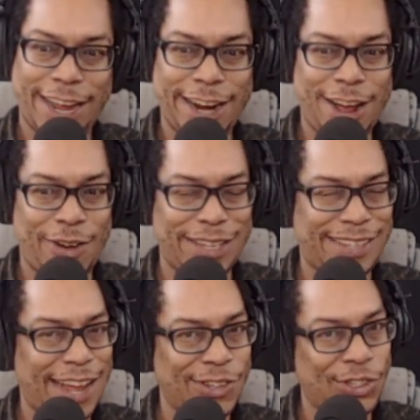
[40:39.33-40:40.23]
I know it
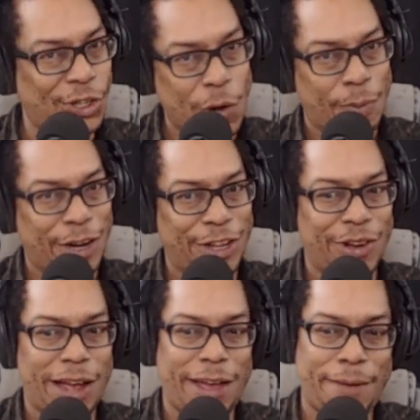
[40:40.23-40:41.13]
sounds stupid to you.
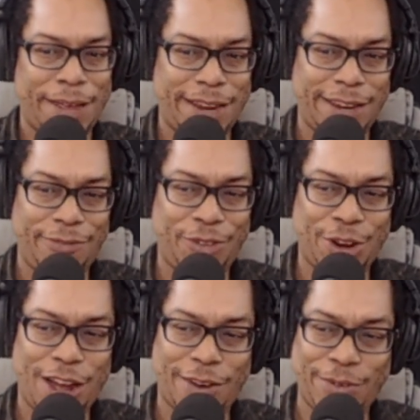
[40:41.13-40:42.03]
I mean, if you're
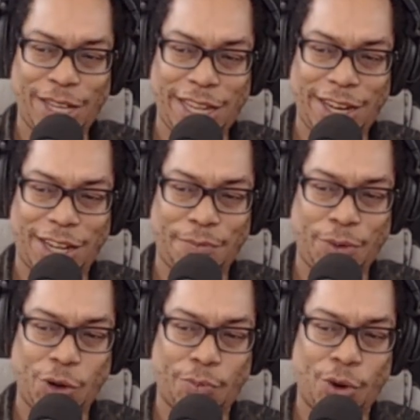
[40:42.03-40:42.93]
not really into
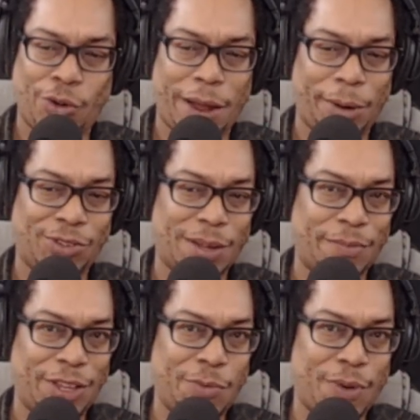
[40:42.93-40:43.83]
computer programming or
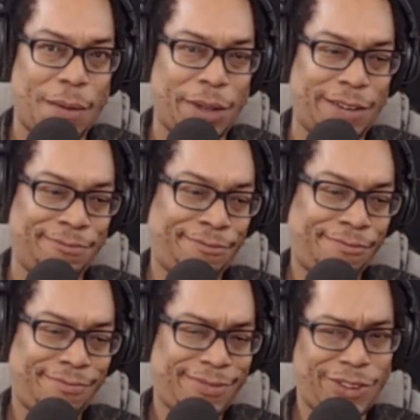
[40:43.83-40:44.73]
something, you probably
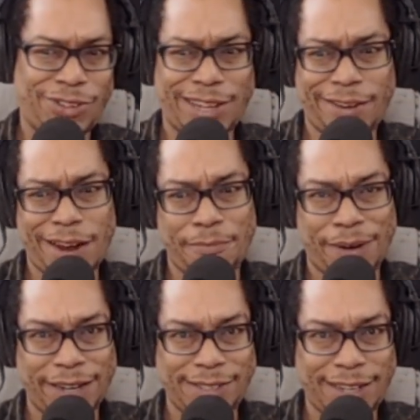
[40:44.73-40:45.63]
are just like, all right,
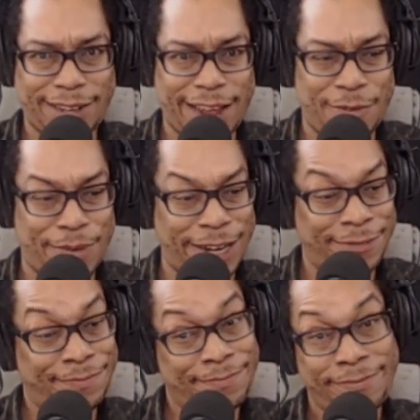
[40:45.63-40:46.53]
buddy, settle down. But
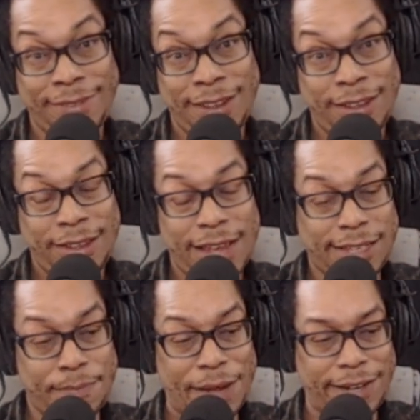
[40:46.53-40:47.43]

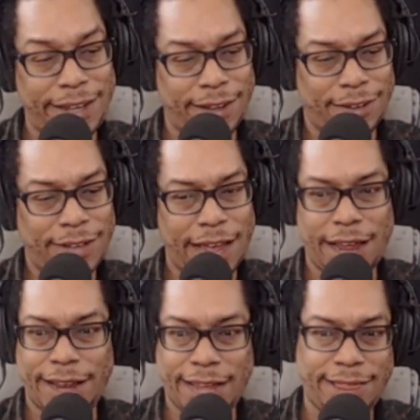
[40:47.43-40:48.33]
that's a big deal.
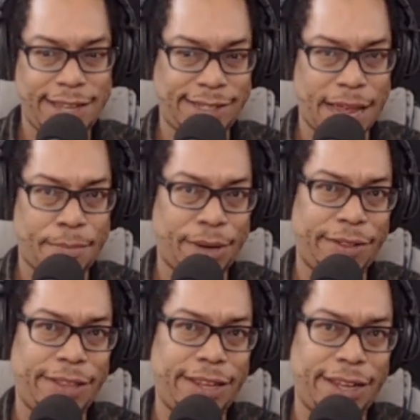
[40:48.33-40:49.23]
Like the example
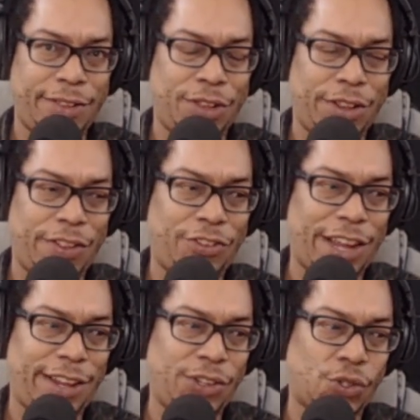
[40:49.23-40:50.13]
in the
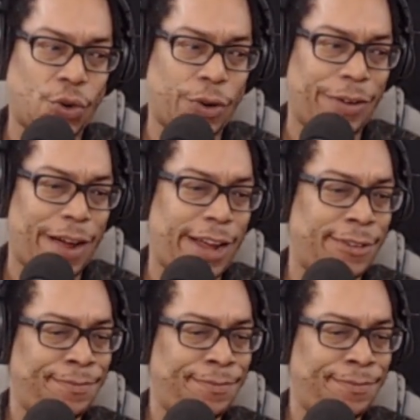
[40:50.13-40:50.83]
Chainlink story, right?